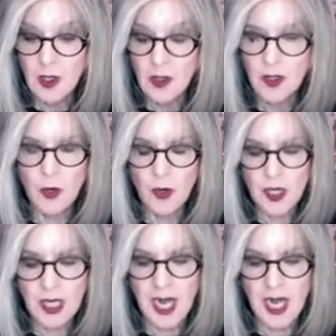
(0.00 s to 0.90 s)
You were
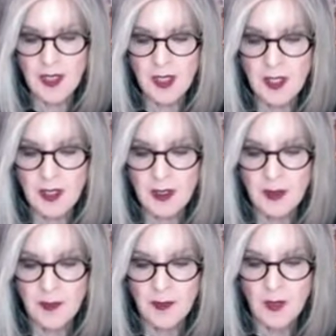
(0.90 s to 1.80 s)
in an accident?
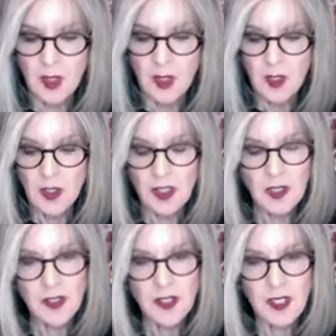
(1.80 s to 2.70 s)
She
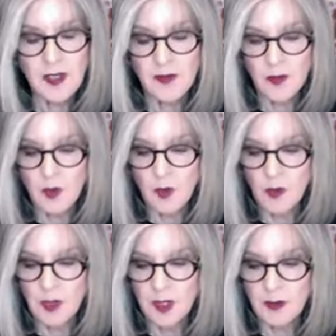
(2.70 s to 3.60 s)
looked at him for a
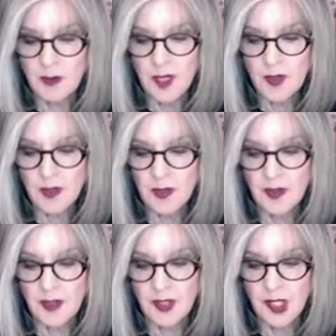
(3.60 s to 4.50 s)
moment, puzzled.
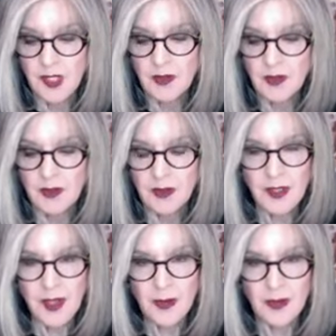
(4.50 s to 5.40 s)

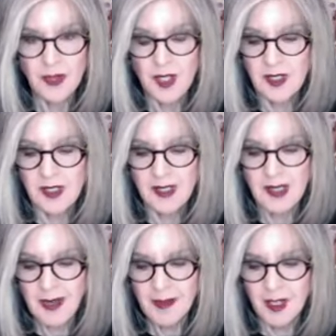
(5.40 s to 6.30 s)
No, the
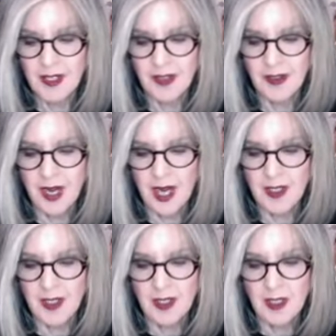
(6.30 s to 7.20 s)
stock market
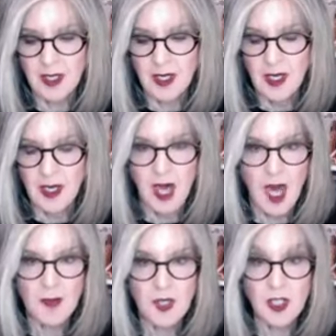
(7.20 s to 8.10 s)
crash.
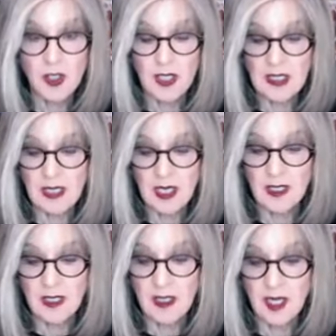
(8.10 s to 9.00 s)
Oppie shook his
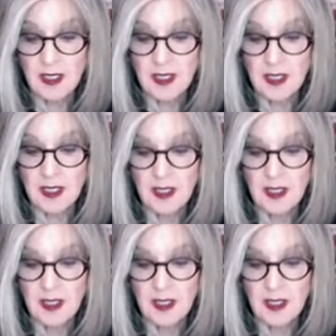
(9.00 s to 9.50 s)
head slightly.